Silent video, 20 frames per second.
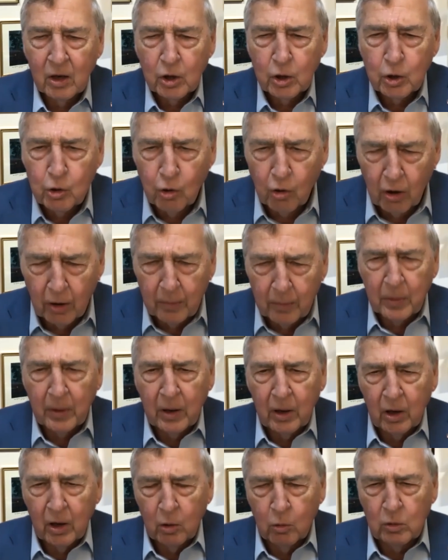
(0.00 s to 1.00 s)
Europe,
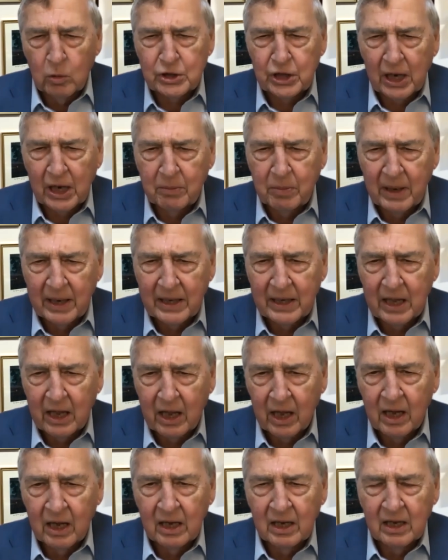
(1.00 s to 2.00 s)
which had been
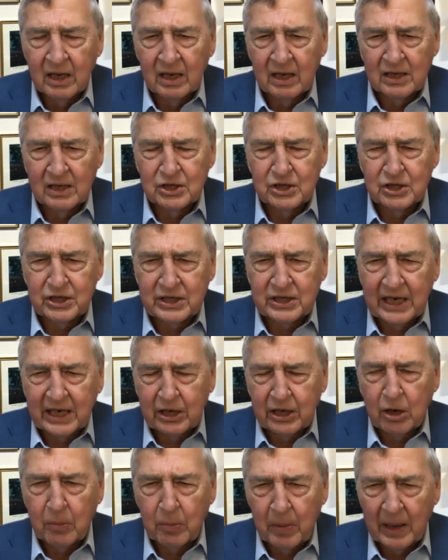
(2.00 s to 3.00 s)
the
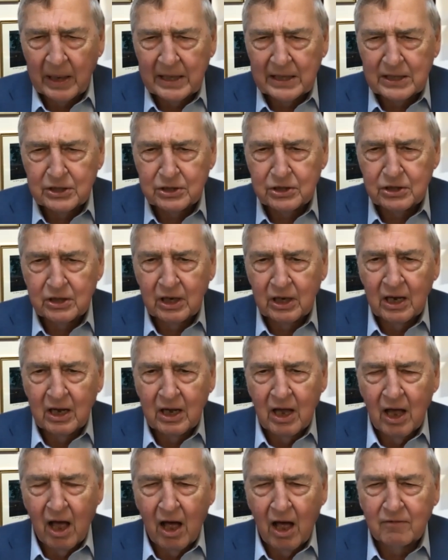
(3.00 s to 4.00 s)
centerpiece
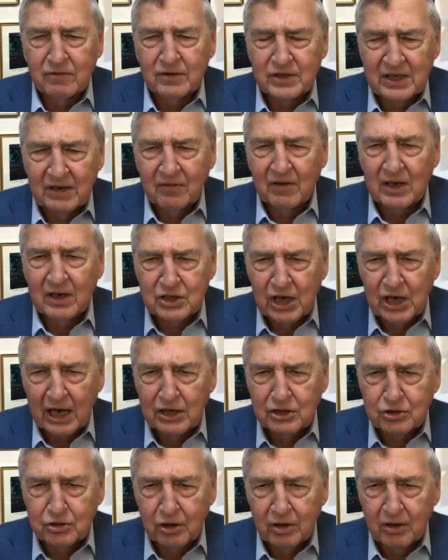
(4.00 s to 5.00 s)
of
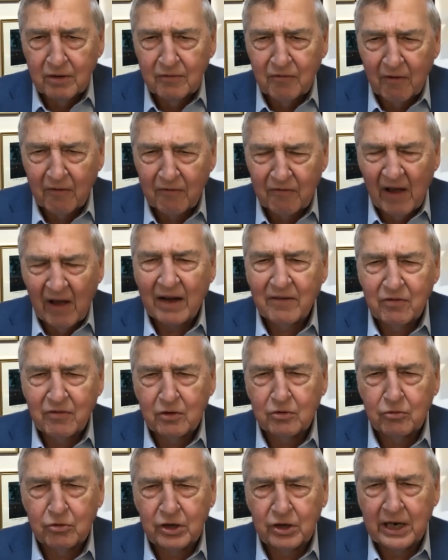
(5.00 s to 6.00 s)
civilization for
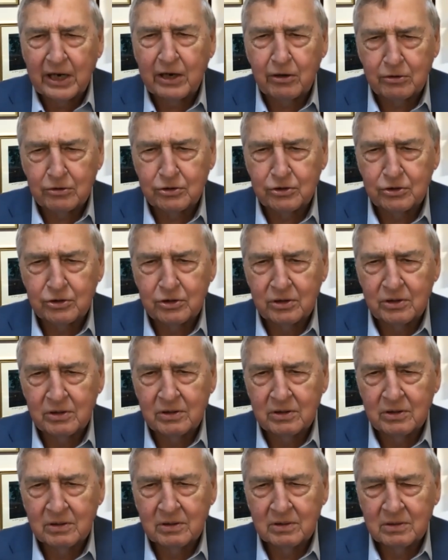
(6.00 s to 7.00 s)
500 years,
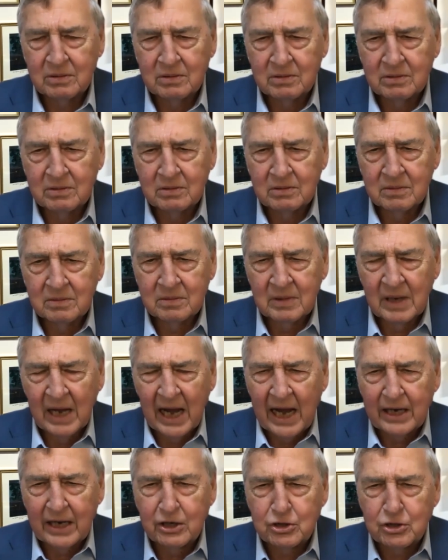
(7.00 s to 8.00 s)

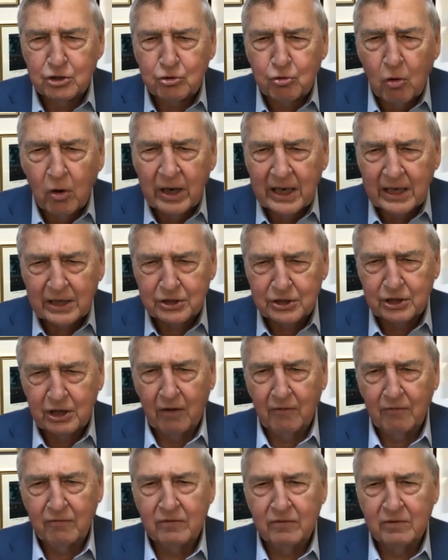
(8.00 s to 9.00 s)
had destroyed
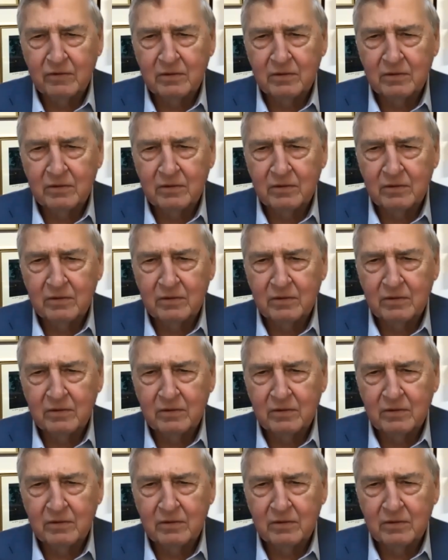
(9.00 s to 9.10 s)
itself.